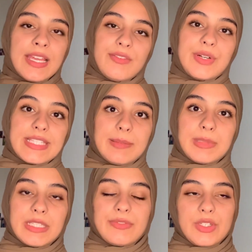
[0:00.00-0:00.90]
For example,
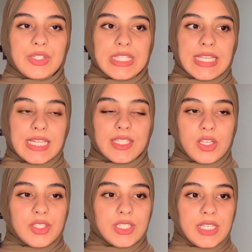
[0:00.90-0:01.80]
if you're using a
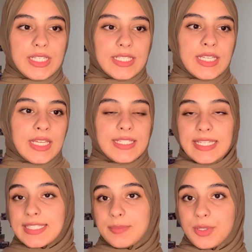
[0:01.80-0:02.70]
certain
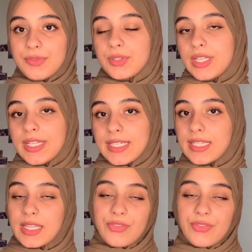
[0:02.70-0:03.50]
textbook for learning